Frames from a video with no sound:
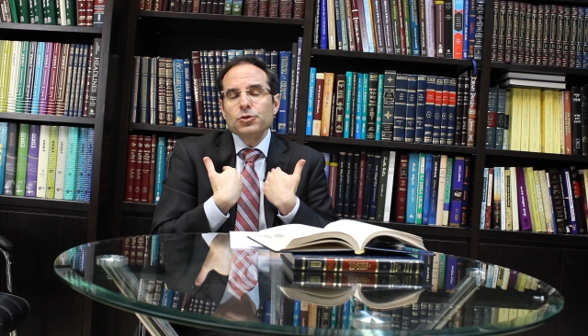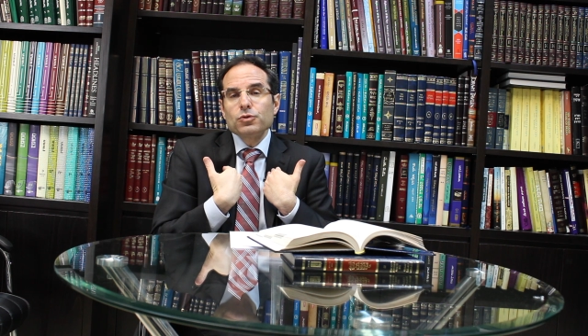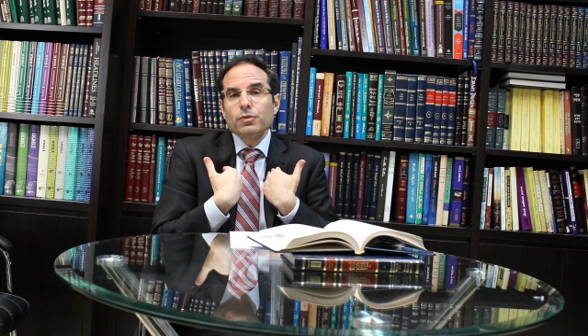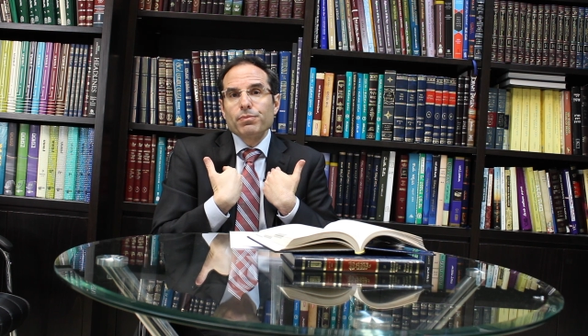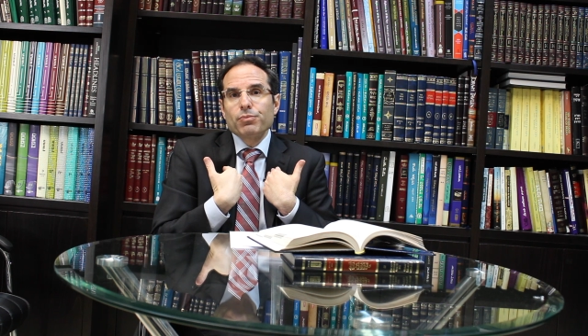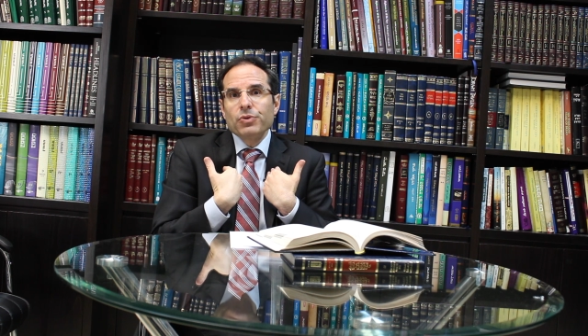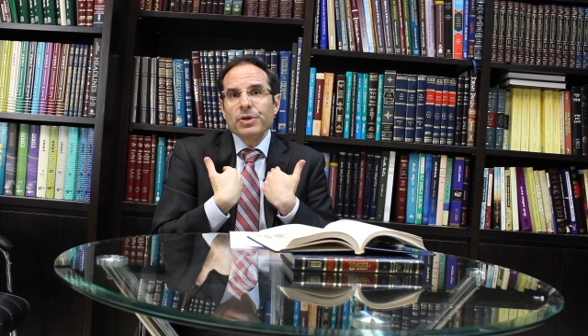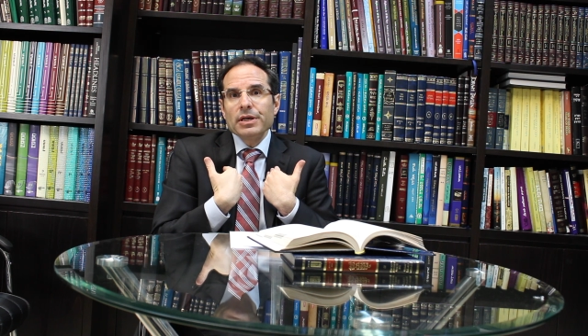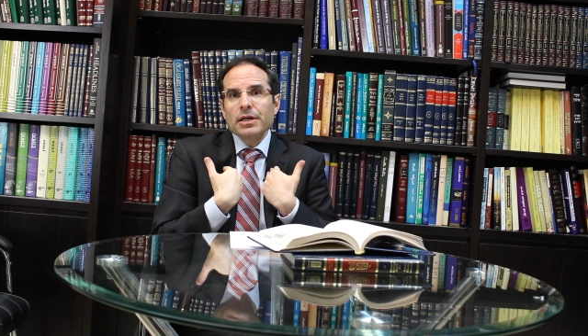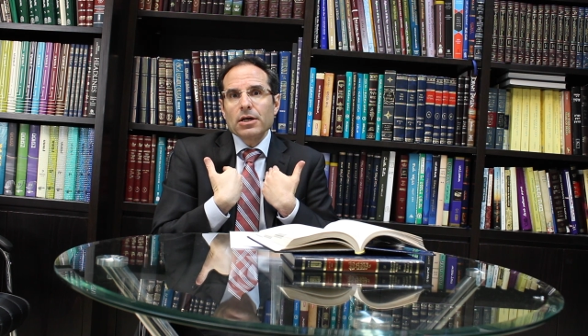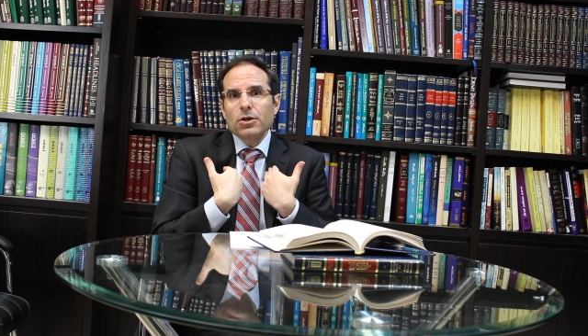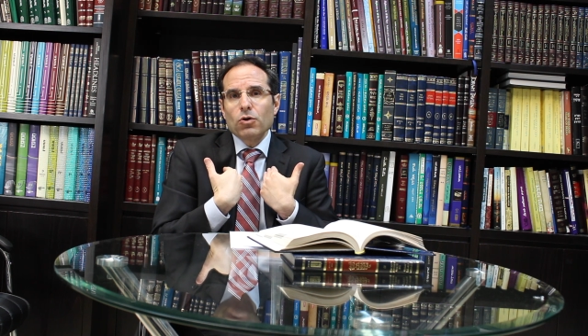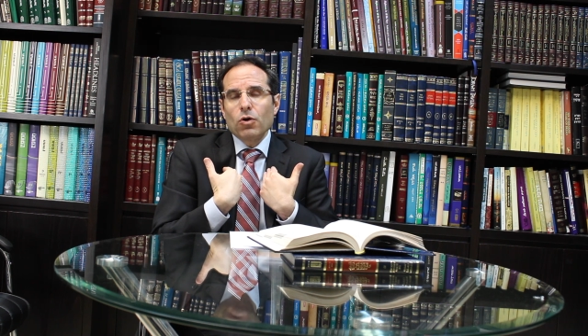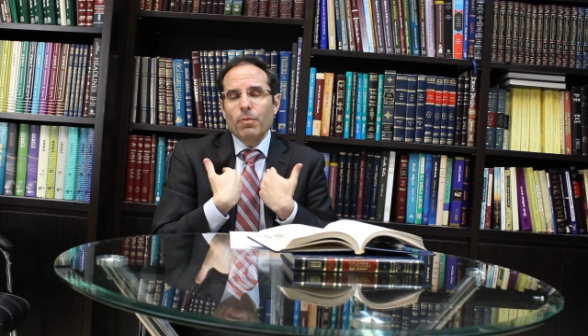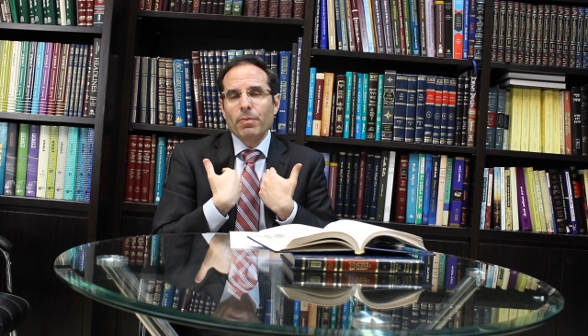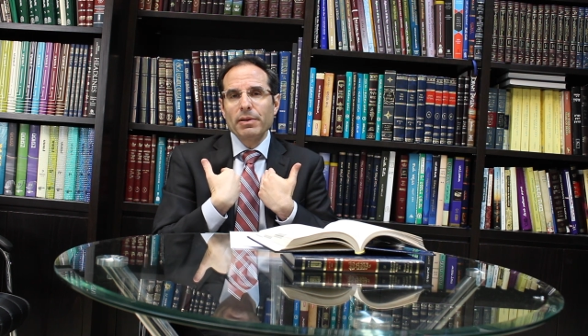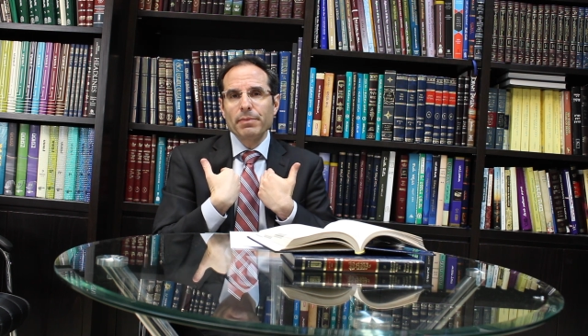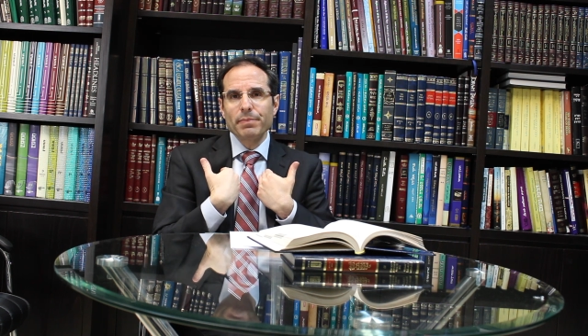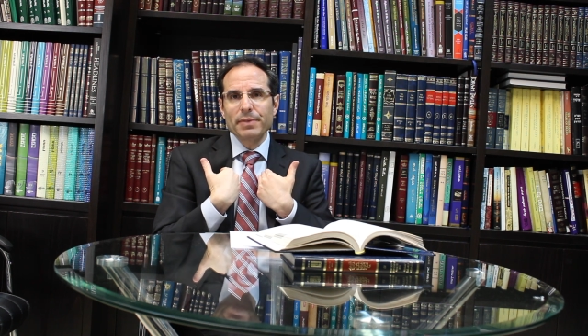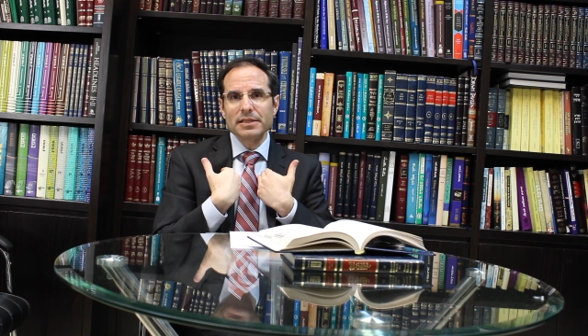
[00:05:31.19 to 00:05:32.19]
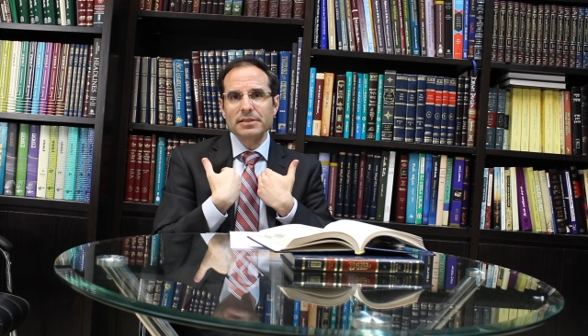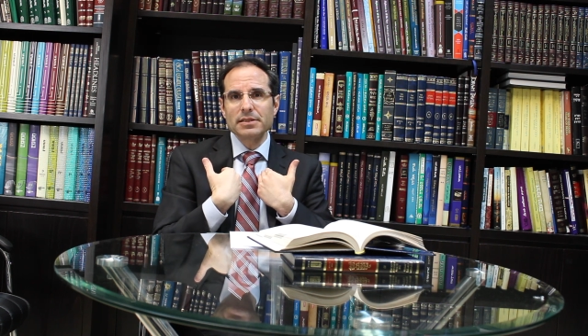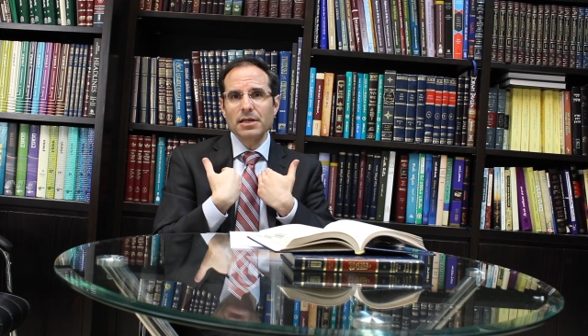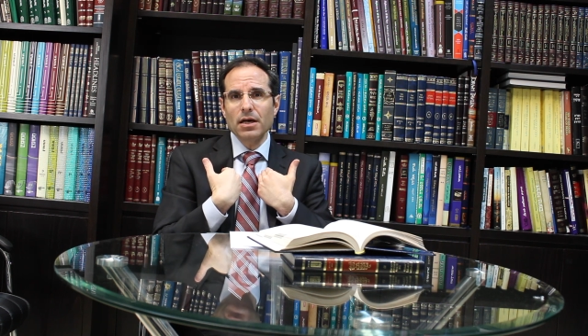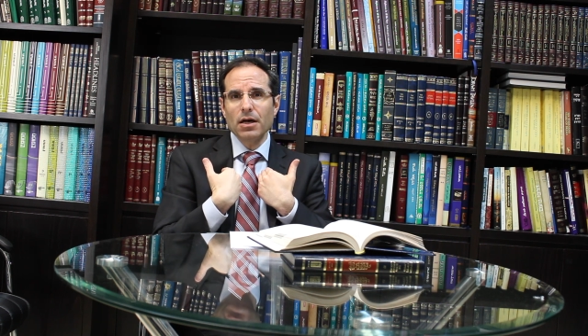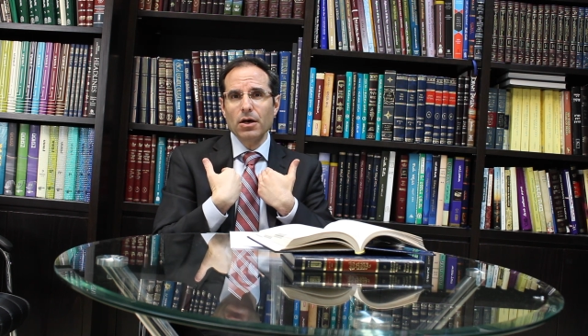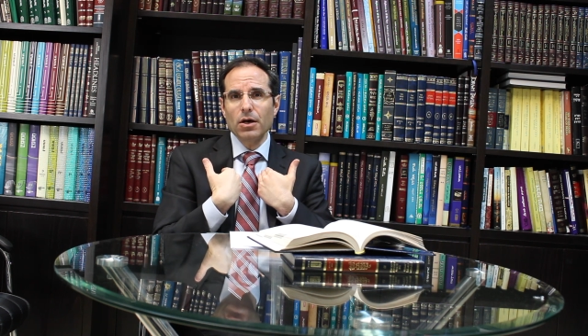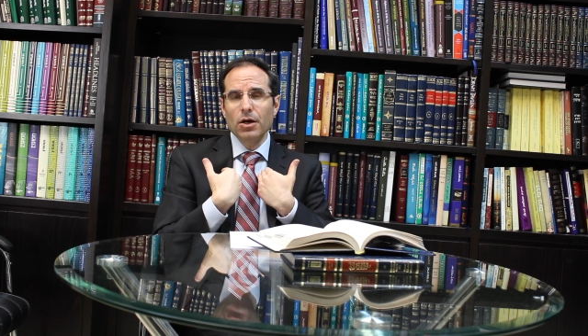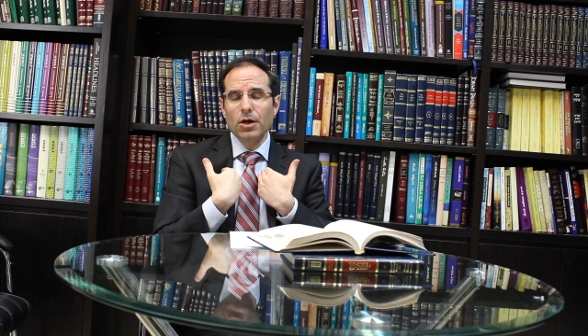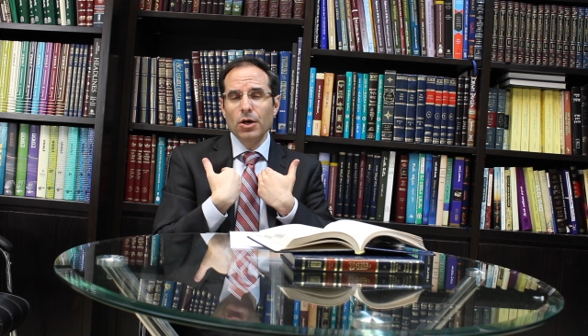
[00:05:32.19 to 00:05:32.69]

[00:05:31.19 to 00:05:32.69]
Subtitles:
to bring a Korban Pesach,